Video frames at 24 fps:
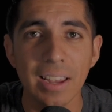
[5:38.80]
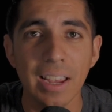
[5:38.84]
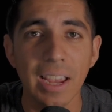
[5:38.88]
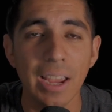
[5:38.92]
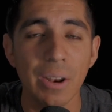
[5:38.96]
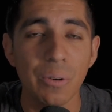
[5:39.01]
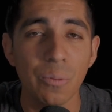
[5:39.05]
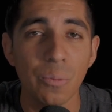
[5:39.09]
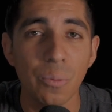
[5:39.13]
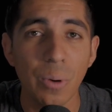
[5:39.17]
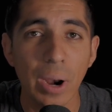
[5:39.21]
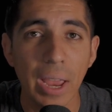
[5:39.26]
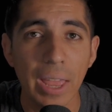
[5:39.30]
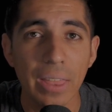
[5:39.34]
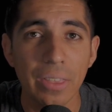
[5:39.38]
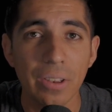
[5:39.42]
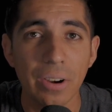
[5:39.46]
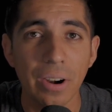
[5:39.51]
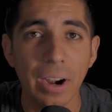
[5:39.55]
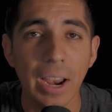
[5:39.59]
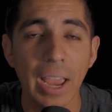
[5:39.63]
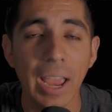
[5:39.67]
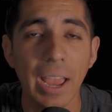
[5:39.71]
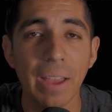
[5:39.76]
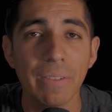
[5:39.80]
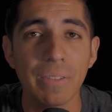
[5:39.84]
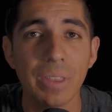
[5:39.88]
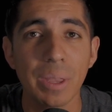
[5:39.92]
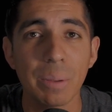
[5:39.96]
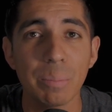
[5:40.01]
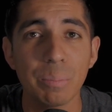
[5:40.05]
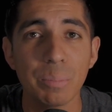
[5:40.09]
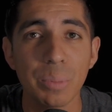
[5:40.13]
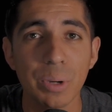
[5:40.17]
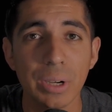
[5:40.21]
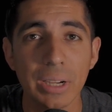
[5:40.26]
and rather have
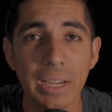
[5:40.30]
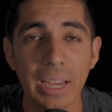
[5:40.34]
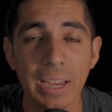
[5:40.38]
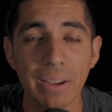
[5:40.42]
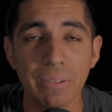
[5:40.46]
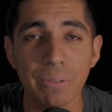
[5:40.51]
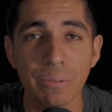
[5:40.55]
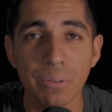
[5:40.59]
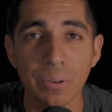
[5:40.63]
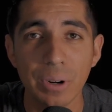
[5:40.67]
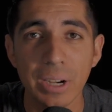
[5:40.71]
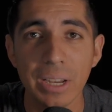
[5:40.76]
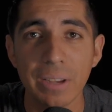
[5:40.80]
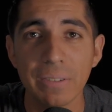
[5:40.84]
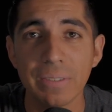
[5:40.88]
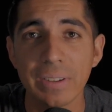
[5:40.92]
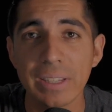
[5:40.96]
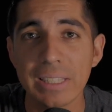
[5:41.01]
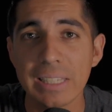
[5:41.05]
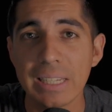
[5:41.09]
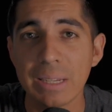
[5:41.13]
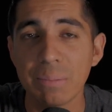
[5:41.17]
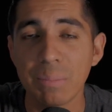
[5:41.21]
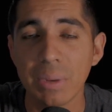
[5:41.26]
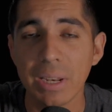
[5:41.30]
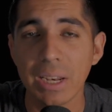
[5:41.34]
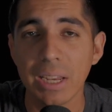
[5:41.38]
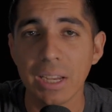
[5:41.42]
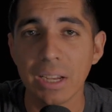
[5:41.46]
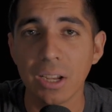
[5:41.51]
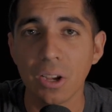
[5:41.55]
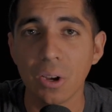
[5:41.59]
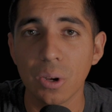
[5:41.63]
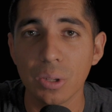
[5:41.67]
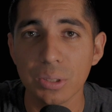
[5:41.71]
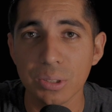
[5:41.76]
them book a free 15
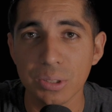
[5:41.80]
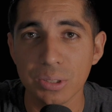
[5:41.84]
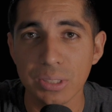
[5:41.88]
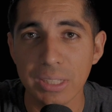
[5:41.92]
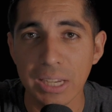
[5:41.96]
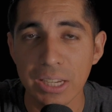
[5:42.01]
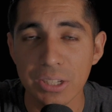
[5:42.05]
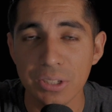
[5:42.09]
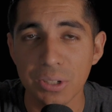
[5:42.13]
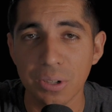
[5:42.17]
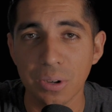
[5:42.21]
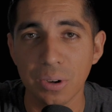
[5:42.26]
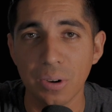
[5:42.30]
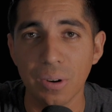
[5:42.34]
minute consultation